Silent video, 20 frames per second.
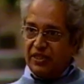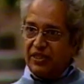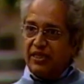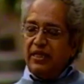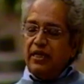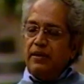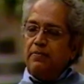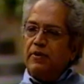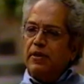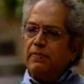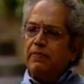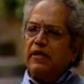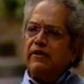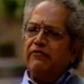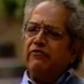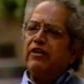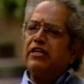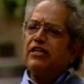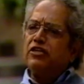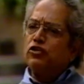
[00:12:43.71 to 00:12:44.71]
People have very
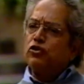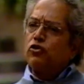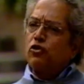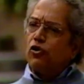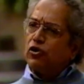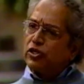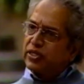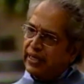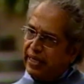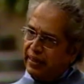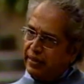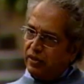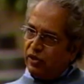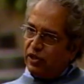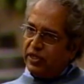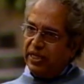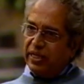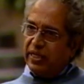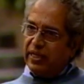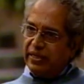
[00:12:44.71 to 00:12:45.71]
strong
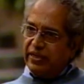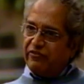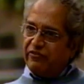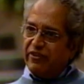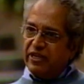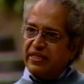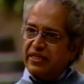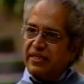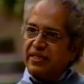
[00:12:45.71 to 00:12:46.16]
psychological defenses.